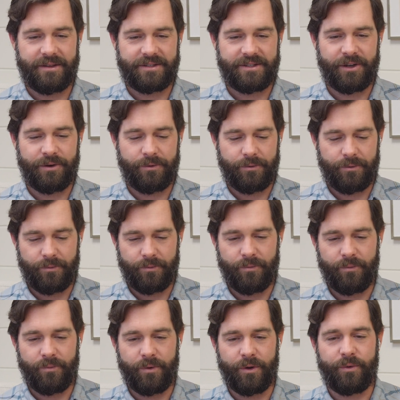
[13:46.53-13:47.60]
So
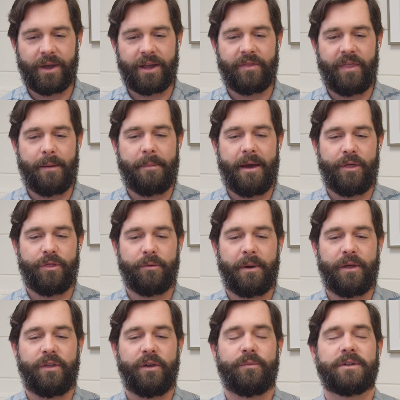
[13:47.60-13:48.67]
real quick in that bathroom,
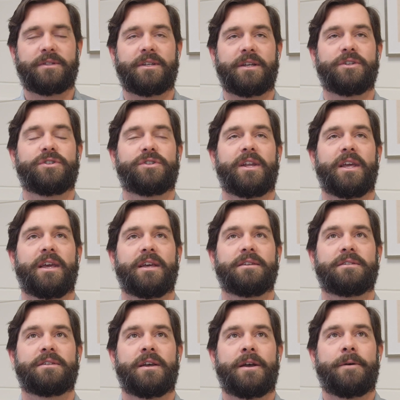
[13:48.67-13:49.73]
I think what's interesting
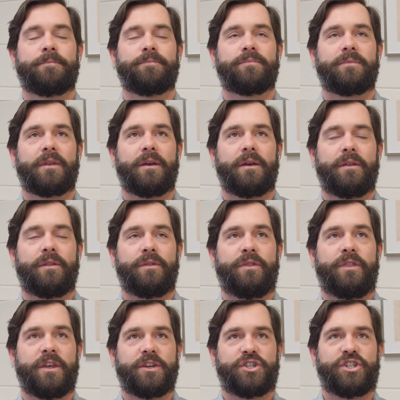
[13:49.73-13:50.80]
is
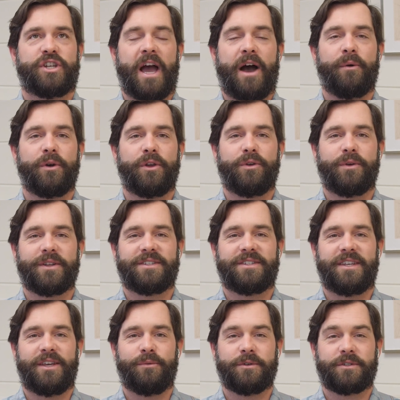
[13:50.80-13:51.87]
the shower, you could
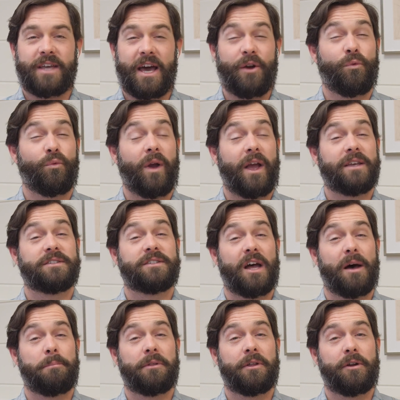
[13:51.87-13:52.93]
see, was kind of raised
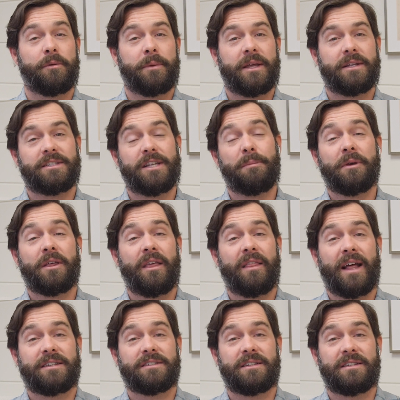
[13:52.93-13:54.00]
up a little bit. Typically
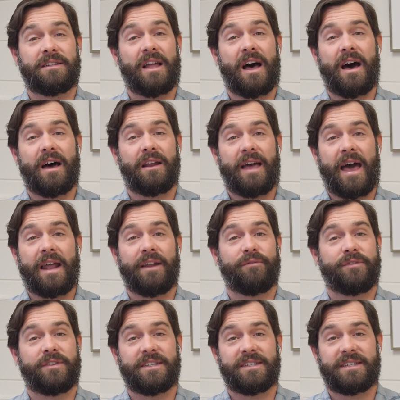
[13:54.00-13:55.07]
that's not out
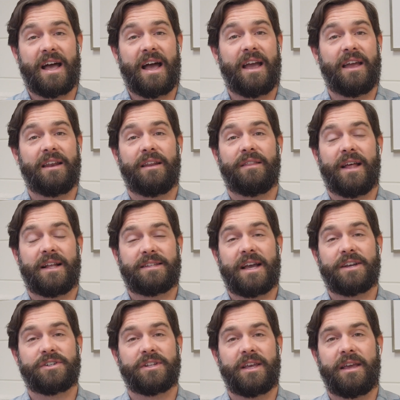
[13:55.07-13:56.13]
of design. That's
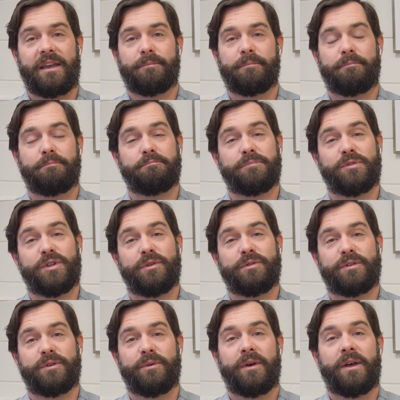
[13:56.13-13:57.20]
actually due
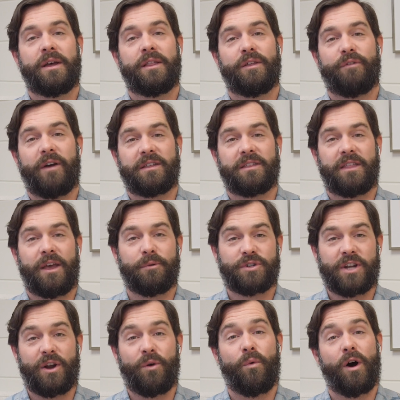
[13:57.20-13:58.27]
to the fact that they were
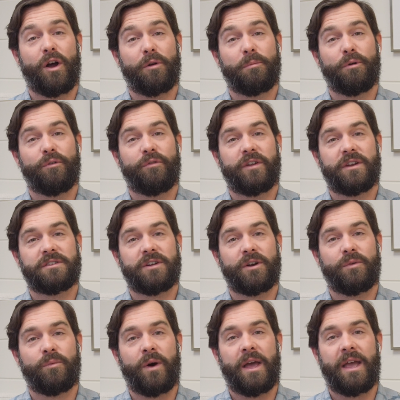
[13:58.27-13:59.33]
trying to waterproof it in a
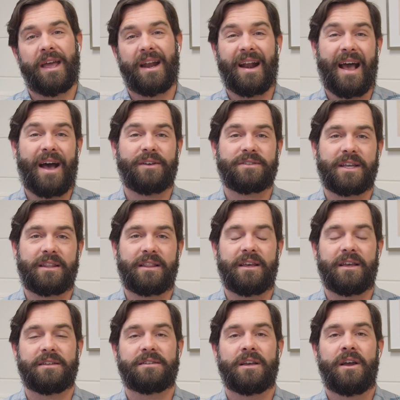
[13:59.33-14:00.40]
certain way. And in a house like
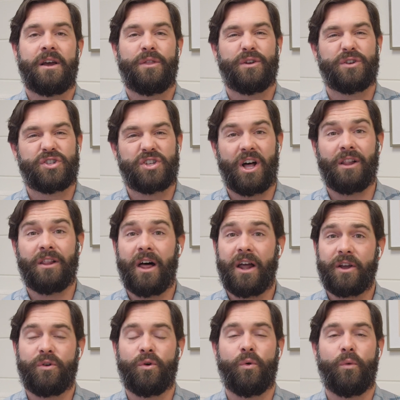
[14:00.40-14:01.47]
this, there's a lot
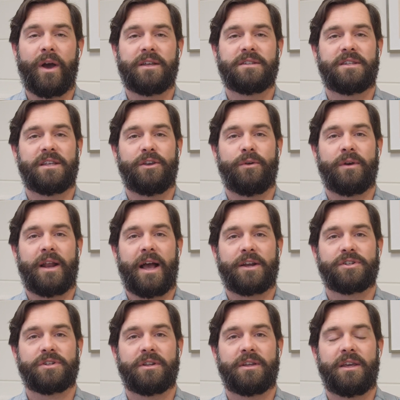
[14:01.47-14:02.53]
of cool ways that you can
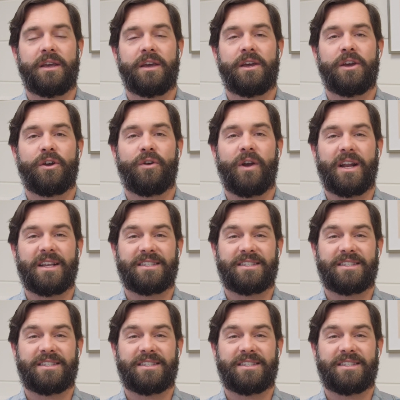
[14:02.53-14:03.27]
actually create a